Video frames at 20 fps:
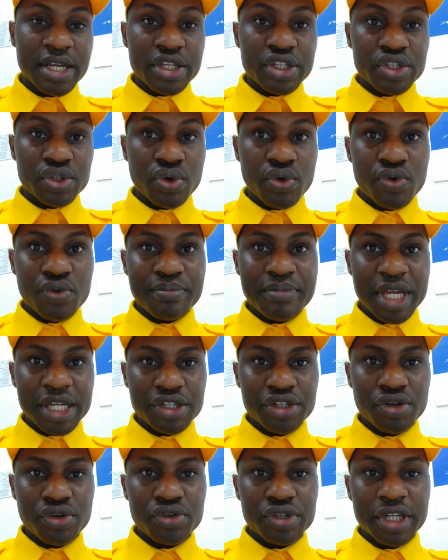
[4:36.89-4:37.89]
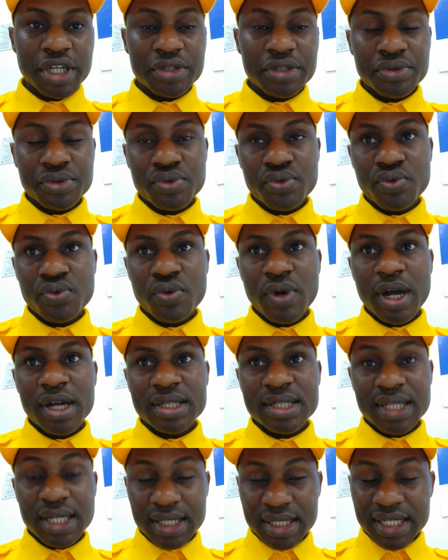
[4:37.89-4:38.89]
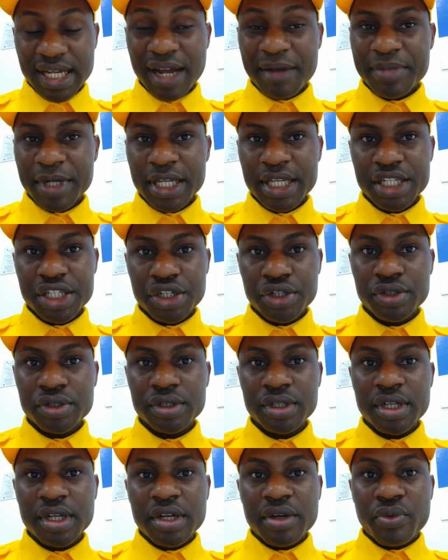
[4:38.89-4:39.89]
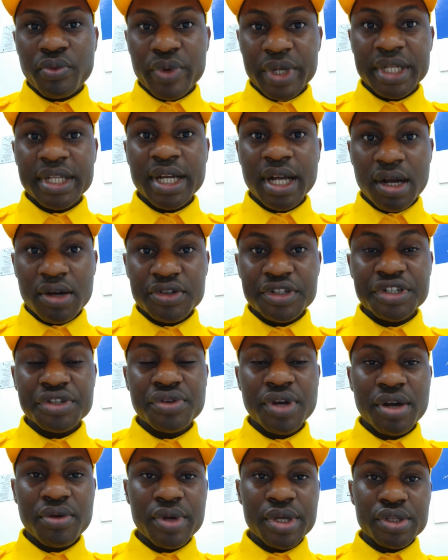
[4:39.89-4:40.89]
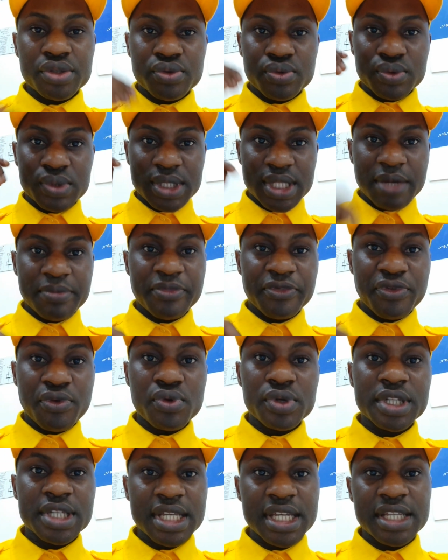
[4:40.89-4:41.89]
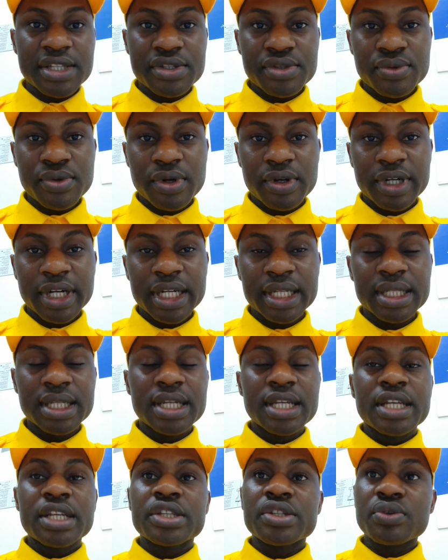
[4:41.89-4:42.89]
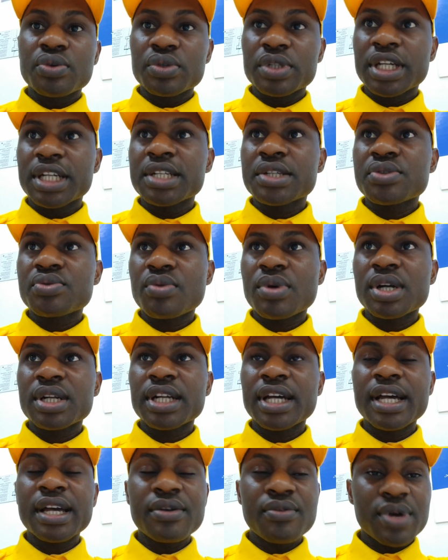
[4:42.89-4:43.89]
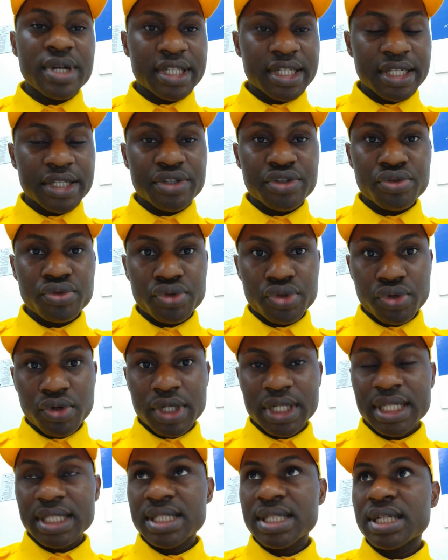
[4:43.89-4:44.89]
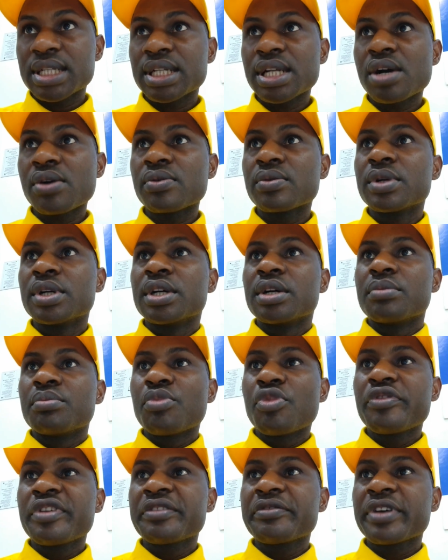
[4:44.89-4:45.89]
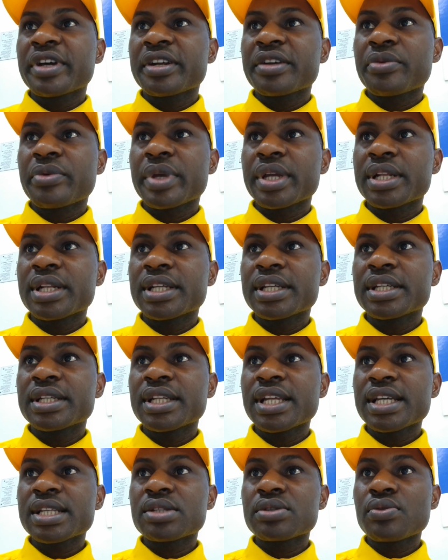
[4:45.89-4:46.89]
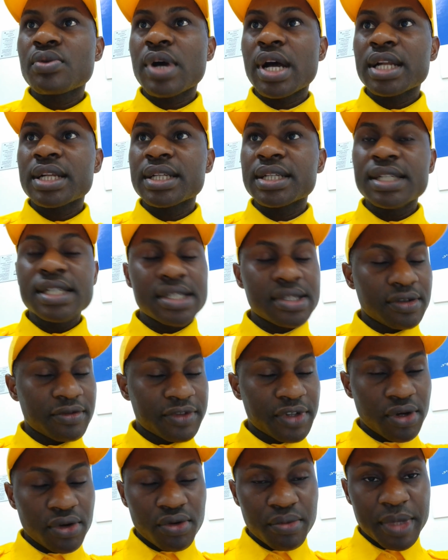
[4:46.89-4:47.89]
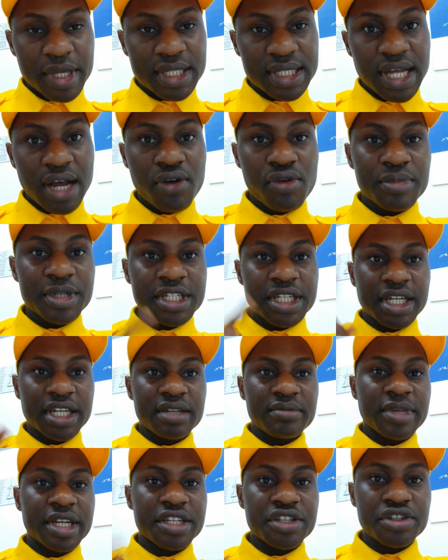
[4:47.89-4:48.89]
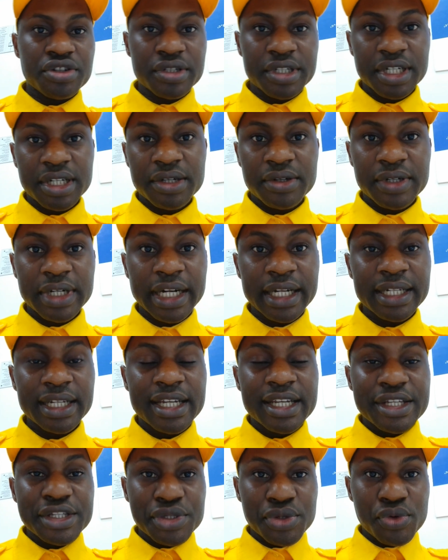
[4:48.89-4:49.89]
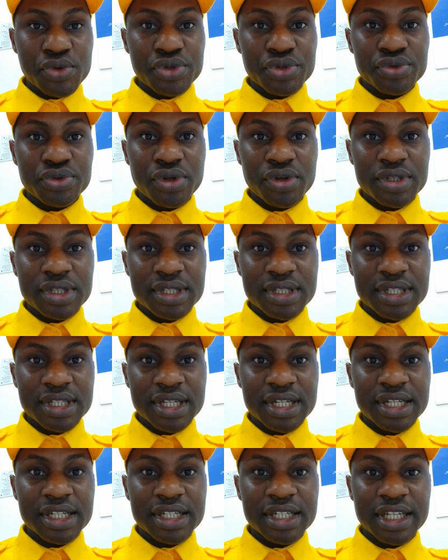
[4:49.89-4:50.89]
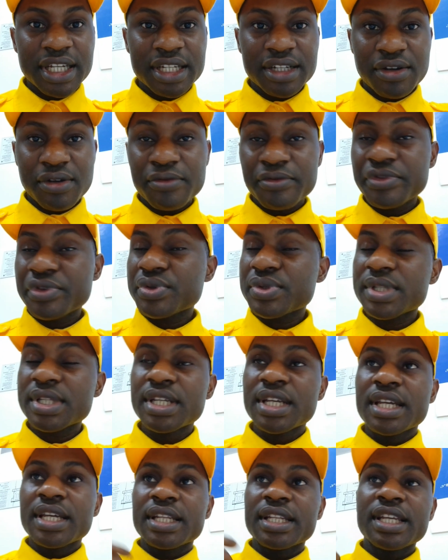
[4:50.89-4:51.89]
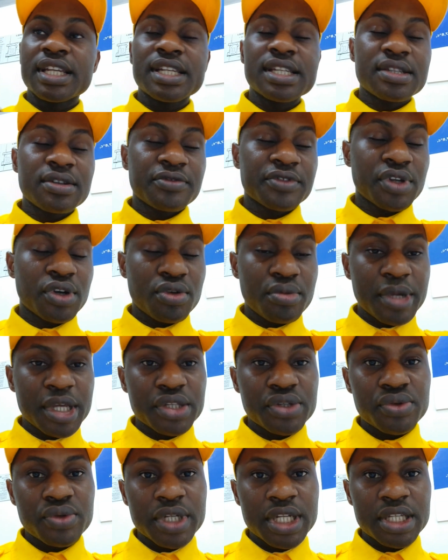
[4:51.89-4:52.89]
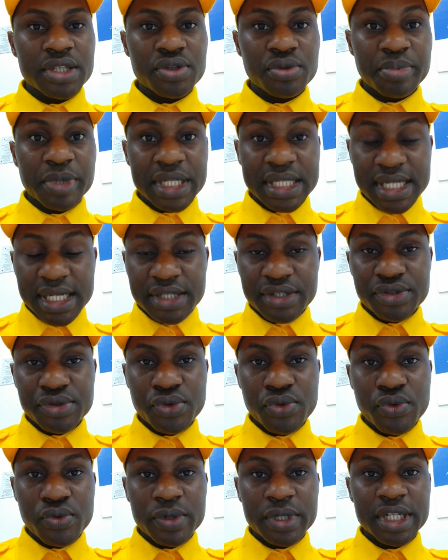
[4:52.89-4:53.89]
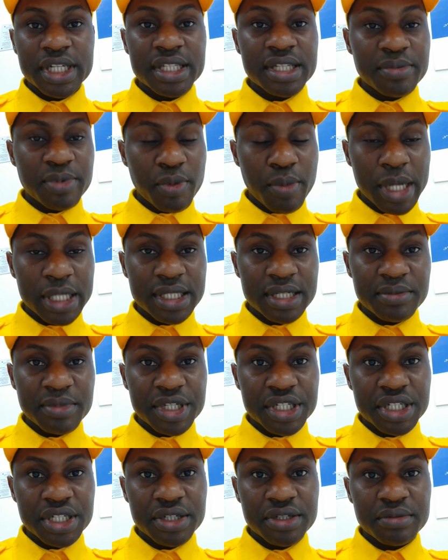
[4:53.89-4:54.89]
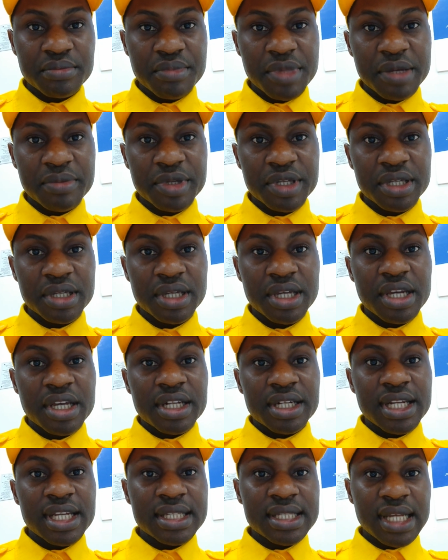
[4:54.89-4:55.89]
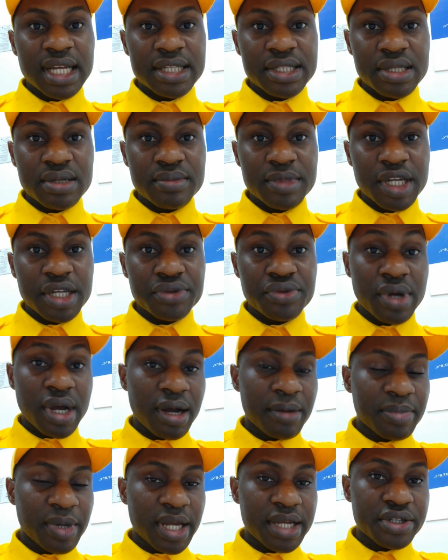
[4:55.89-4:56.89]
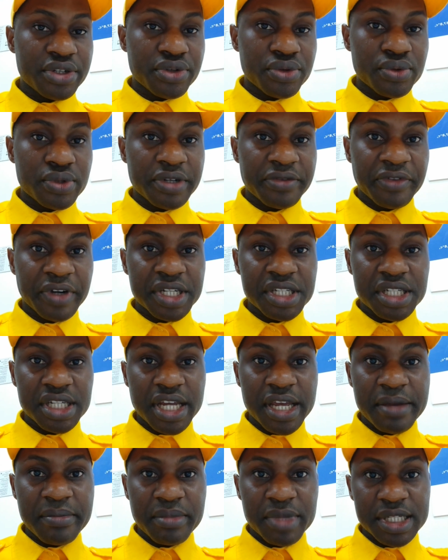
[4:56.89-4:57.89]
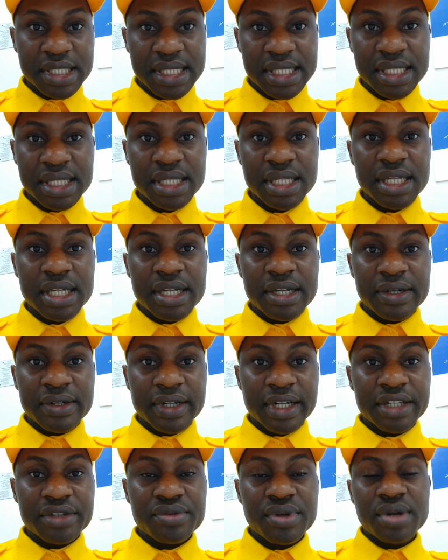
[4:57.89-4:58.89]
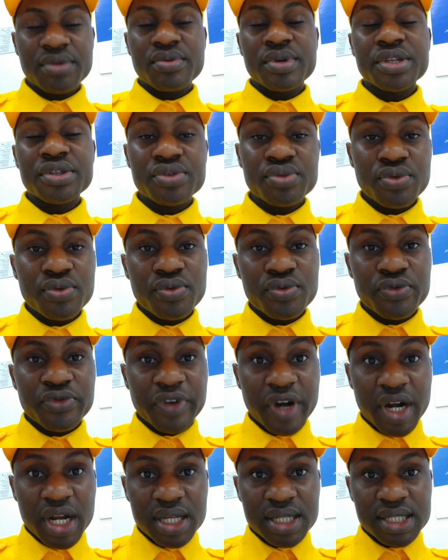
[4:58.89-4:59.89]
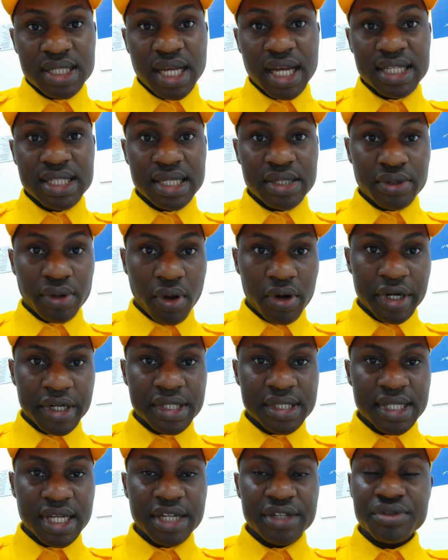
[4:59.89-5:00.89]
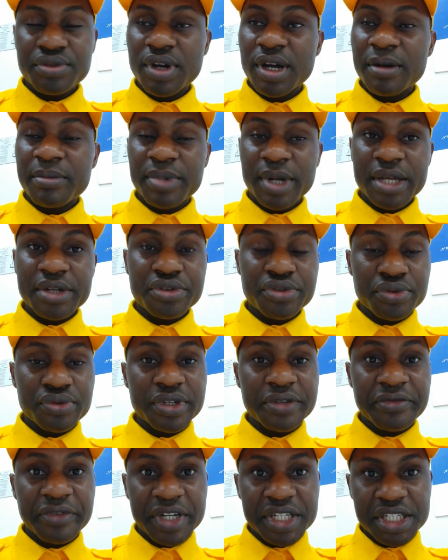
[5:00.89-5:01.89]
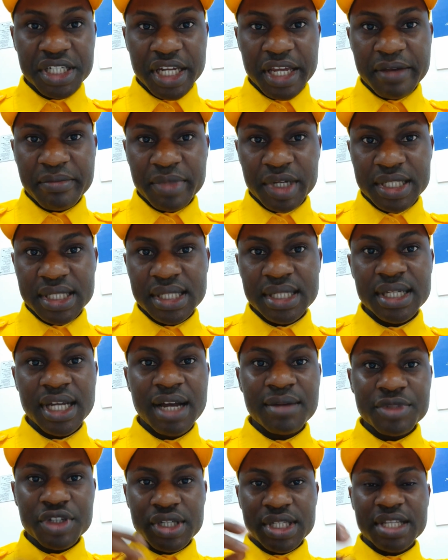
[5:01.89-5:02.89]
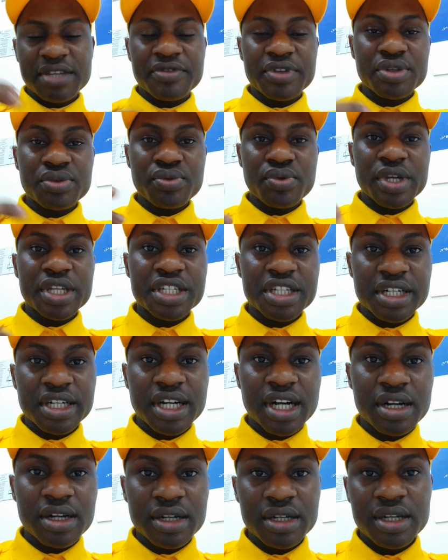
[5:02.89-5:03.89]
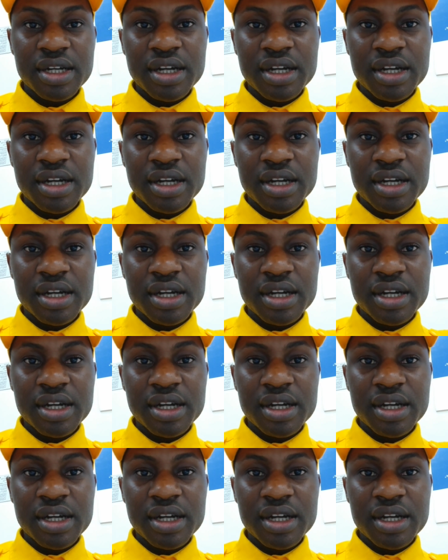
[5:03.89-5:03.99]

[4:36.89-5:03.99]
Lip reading: So make sure that you start the application with the country you are going to step foot into, all right? So that is what I wanted you to understand. Now, moving very quickly, let's look at the list of documents. I will be checking my jotter, all right, so you don't get confused. The list of documents you need to present to the diplomatic mission, maybe let's assume that you are applying through the French embassy, alright, you are going to France as a tourist and you are applying through the French embassy. I'm just giving you a general